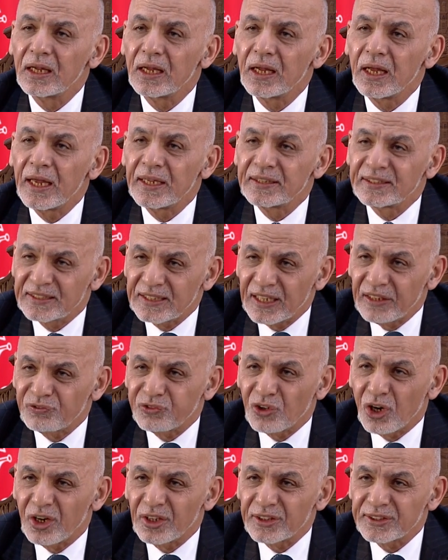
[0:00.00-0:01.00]
and
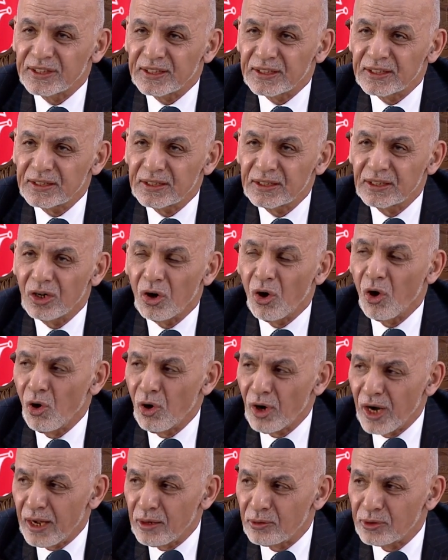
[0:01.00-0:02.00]
safeguarding all
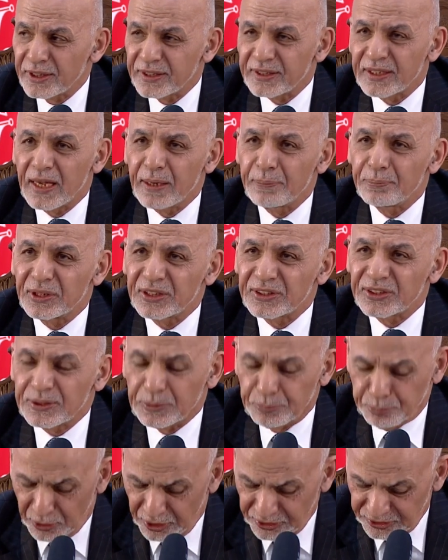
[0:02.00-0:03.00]
our neighbors and
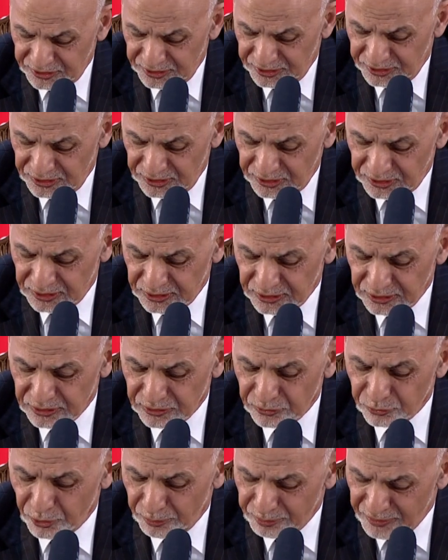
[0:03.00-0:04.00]
partners
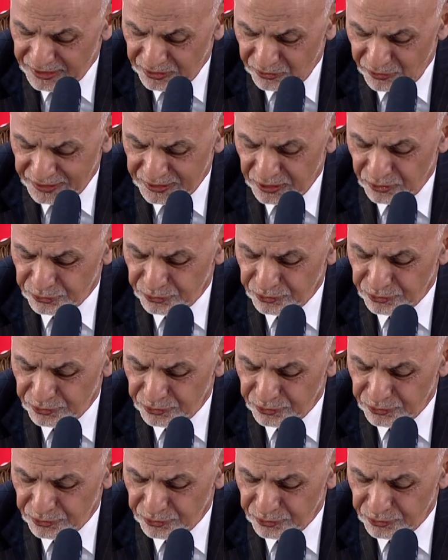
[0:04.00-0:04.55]
from the threat of